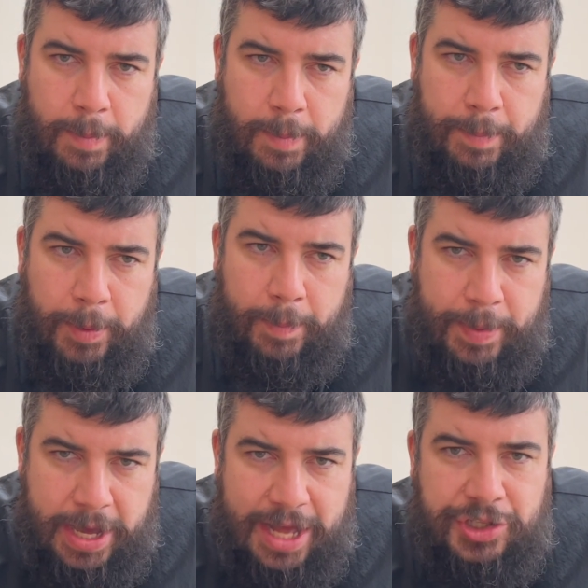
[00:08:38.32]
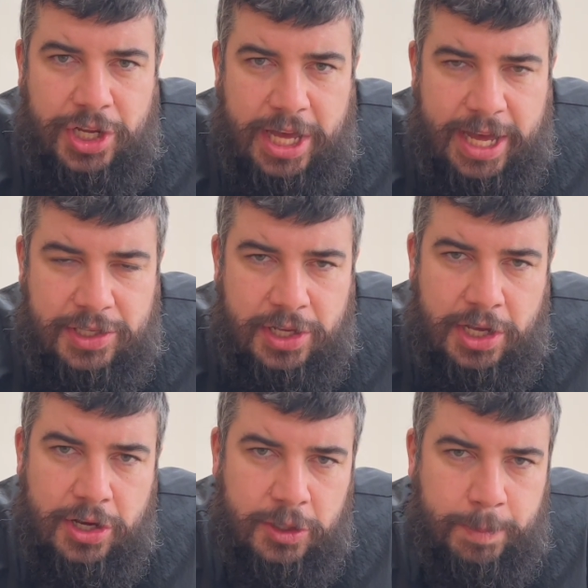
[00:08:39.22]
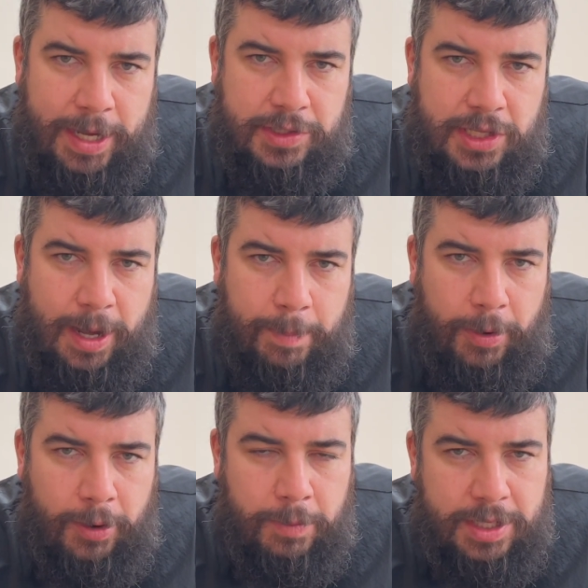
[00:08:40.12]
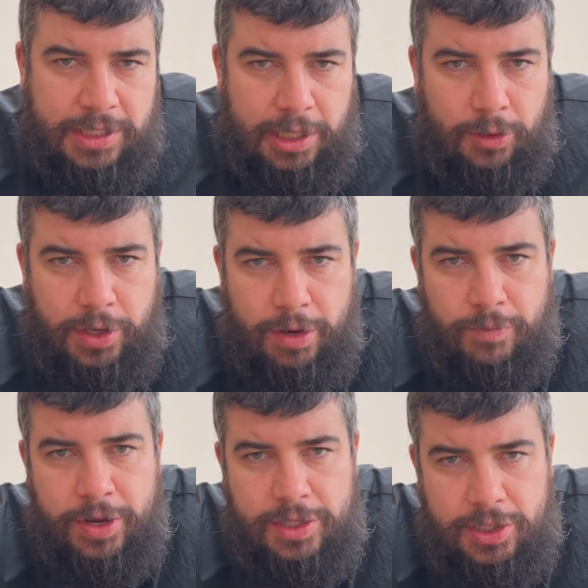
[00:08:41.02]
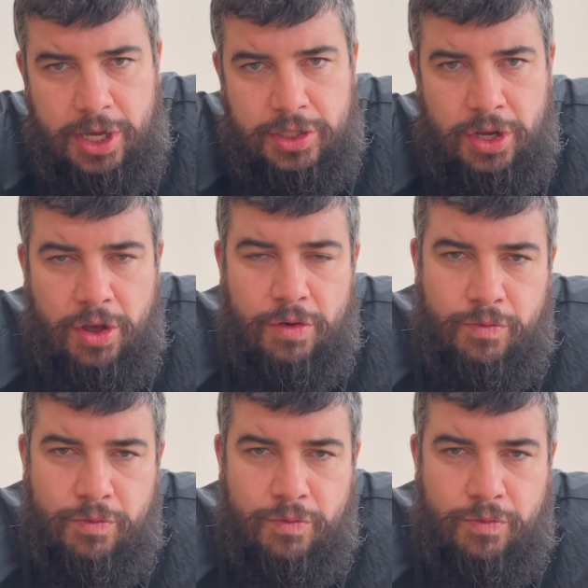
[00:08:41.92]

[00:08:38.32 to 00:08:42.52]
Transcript: But be educated. It goes back to that point when I said looking at research.